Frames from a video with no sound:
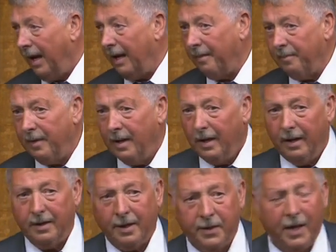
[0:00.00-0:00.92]
and
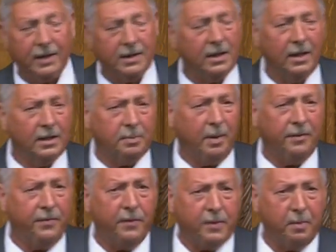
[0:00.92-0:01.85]
thanks, it's
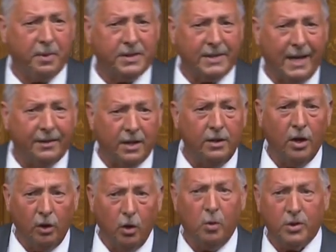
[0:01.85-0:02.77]
about 50% in
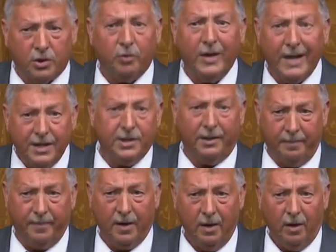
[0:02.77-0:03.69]
the lowest
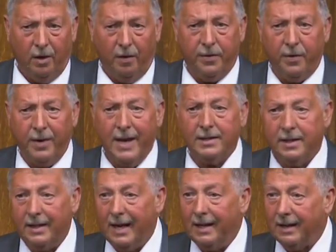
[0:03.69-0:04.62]
region of the rest
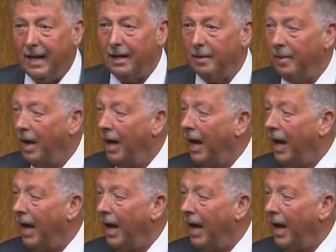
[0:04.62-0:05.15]
of the United Kingdom.